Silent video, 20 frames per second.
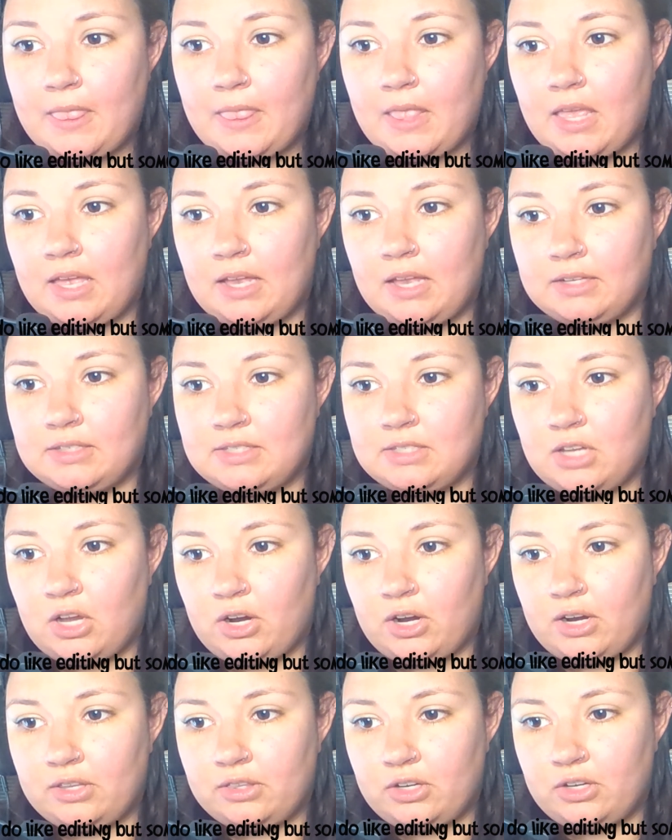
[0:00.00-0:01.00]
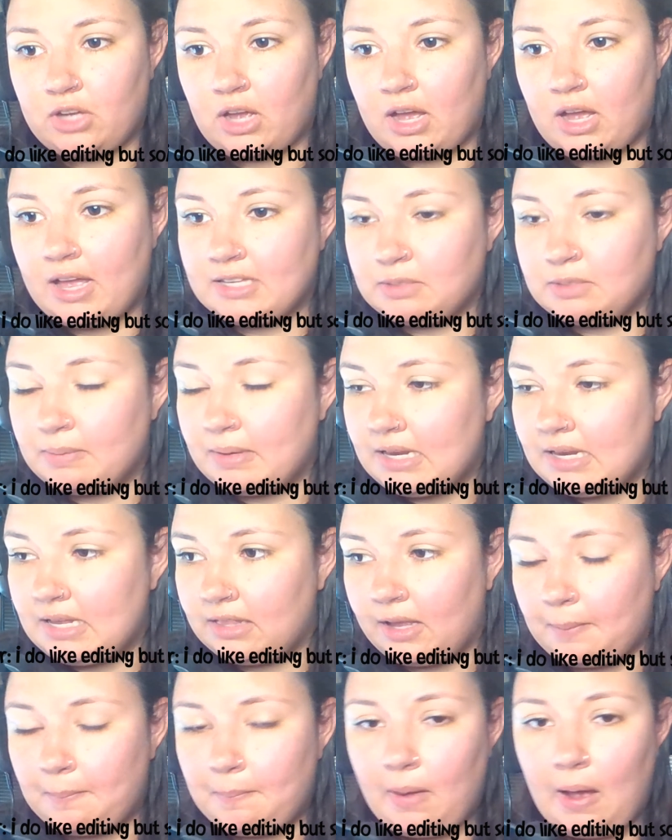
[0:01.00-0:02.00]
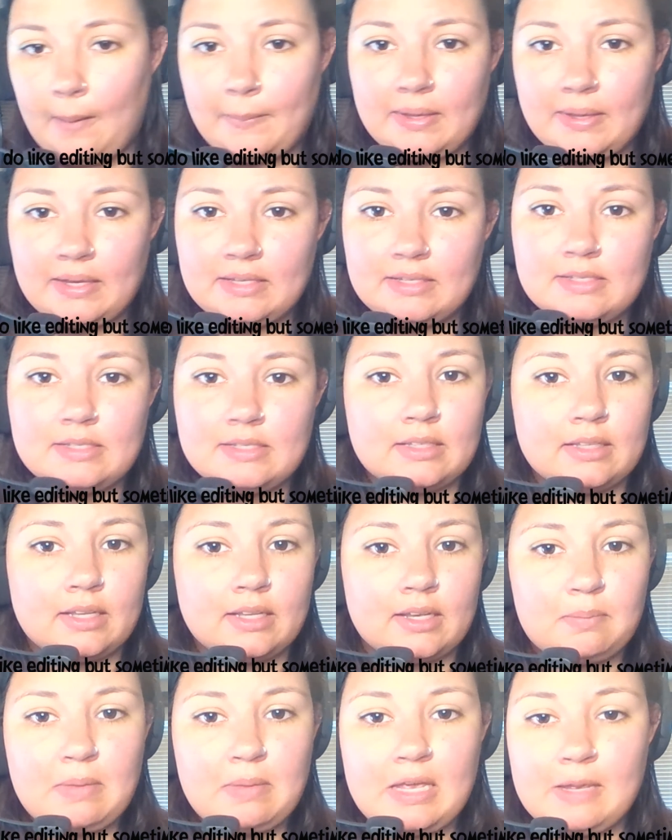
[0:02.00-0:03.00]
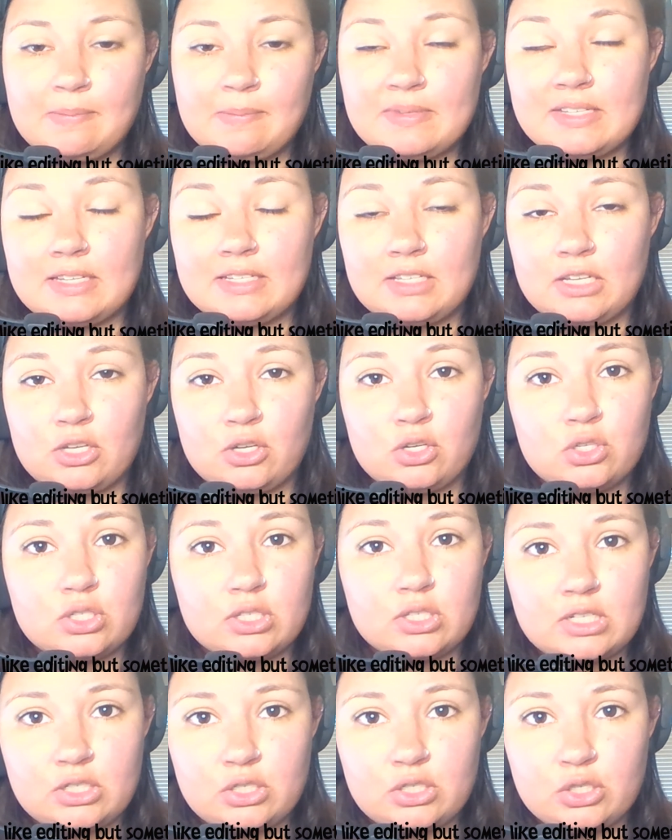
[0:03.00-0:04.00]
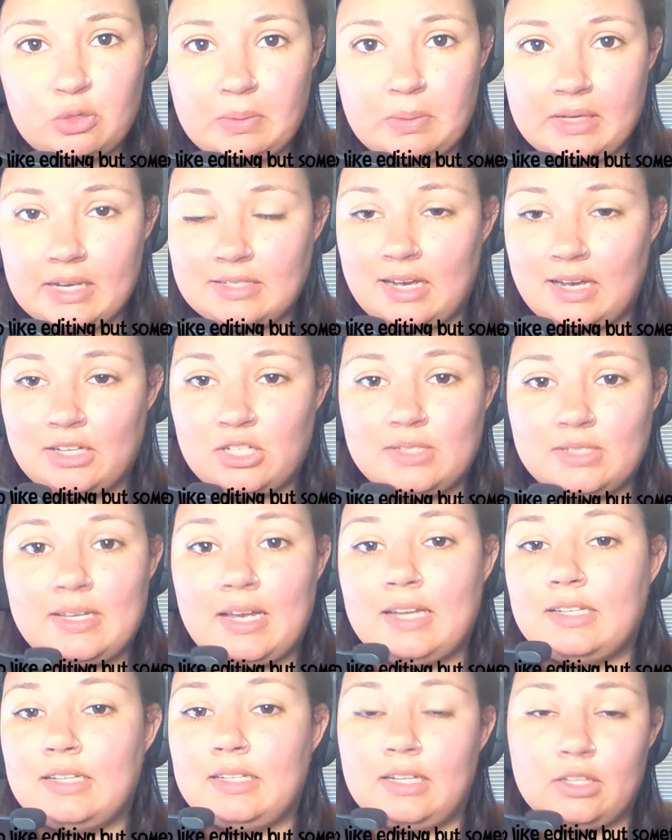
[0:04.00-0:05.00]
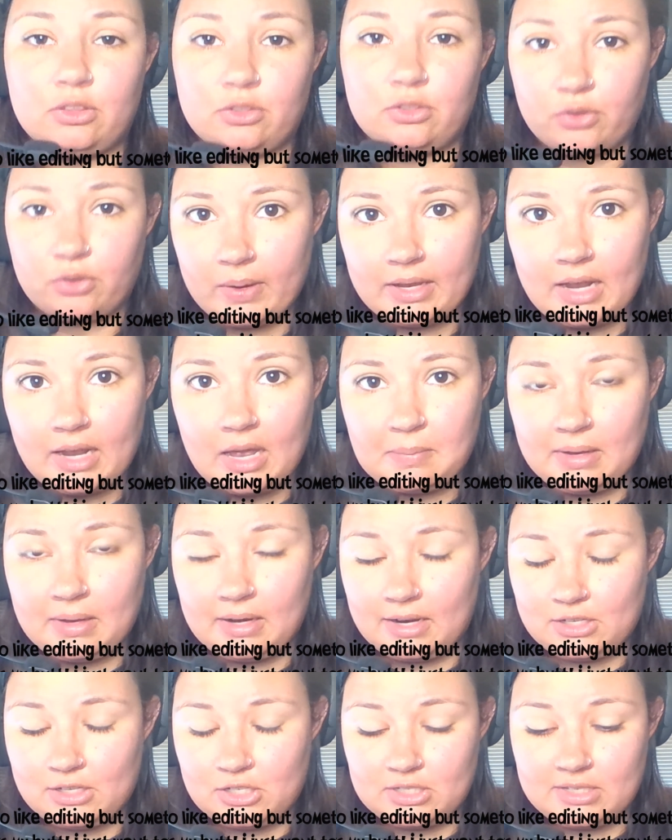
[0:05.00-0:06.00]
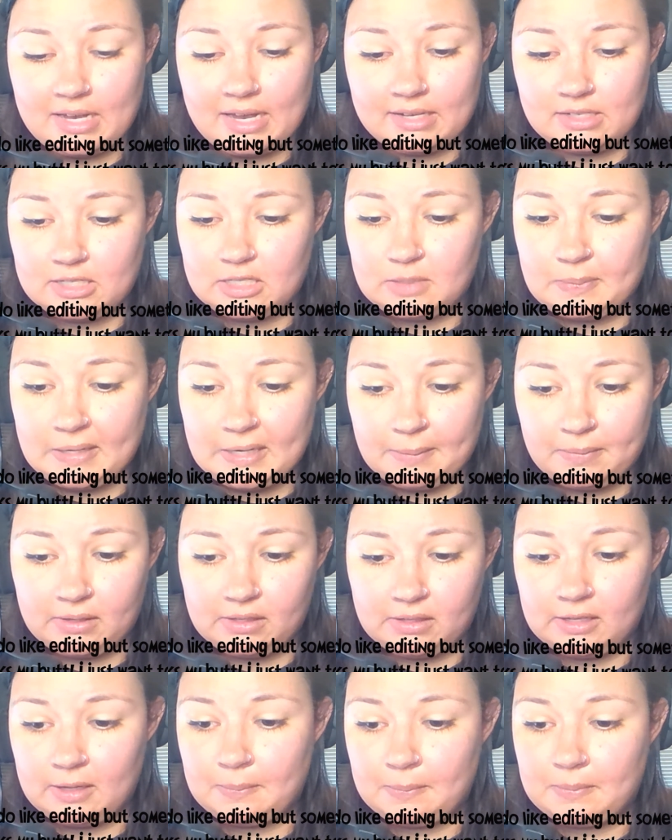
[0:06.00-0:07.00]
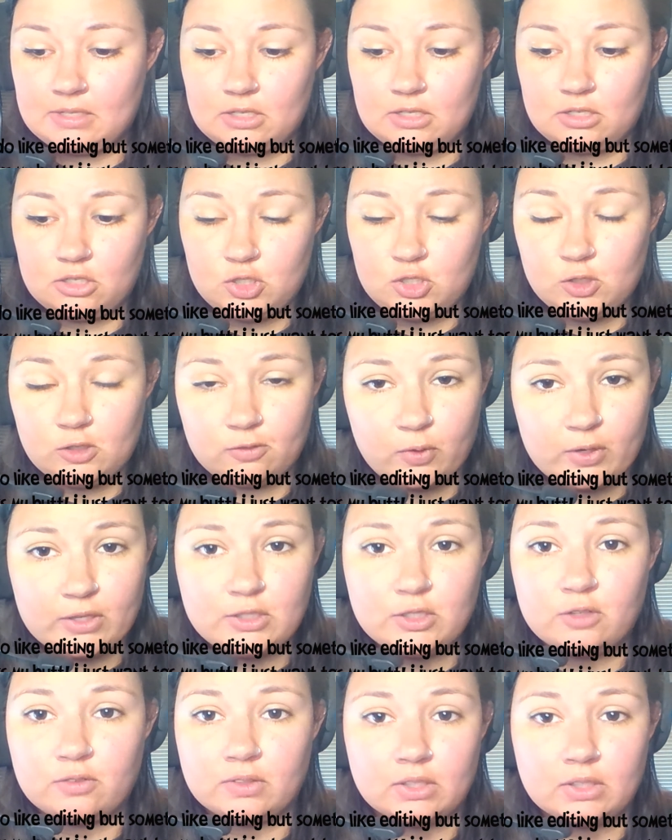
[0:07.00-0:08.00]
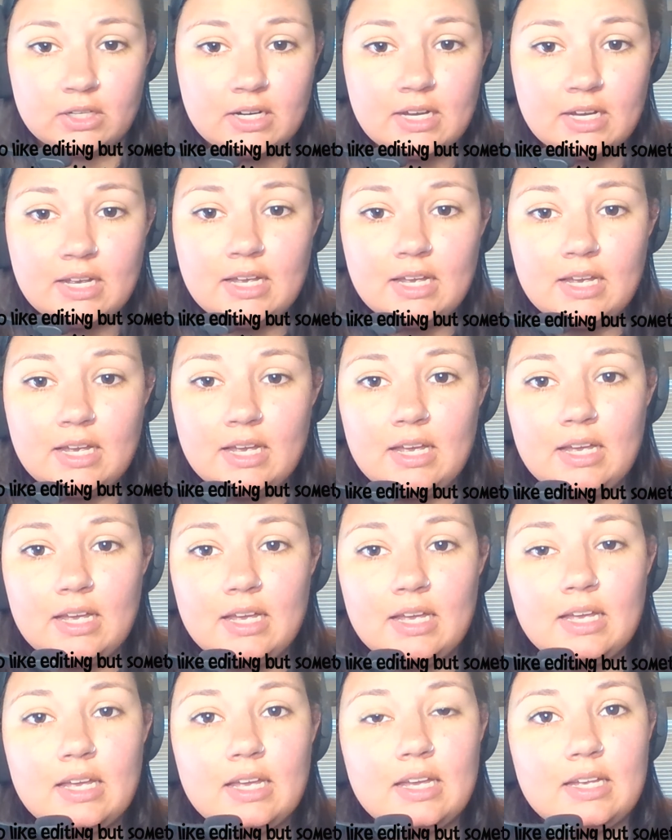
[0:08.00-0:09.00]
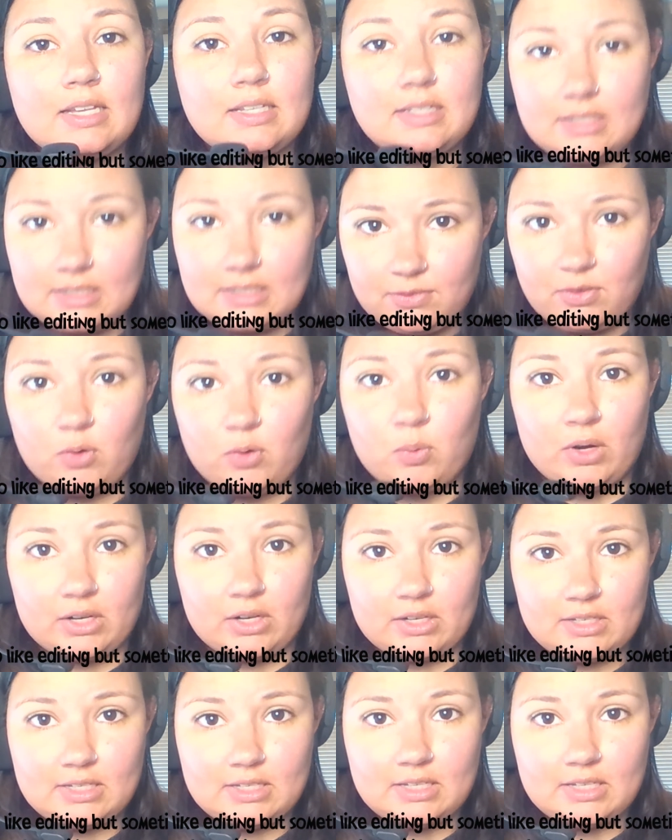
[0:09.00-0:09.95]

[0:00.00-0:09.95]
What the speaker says: There's not as many like pop-ins and like memes as I usually do because I just had to get through it. I mean, I just had to speed up the clips, do a voiceover, and see if it works.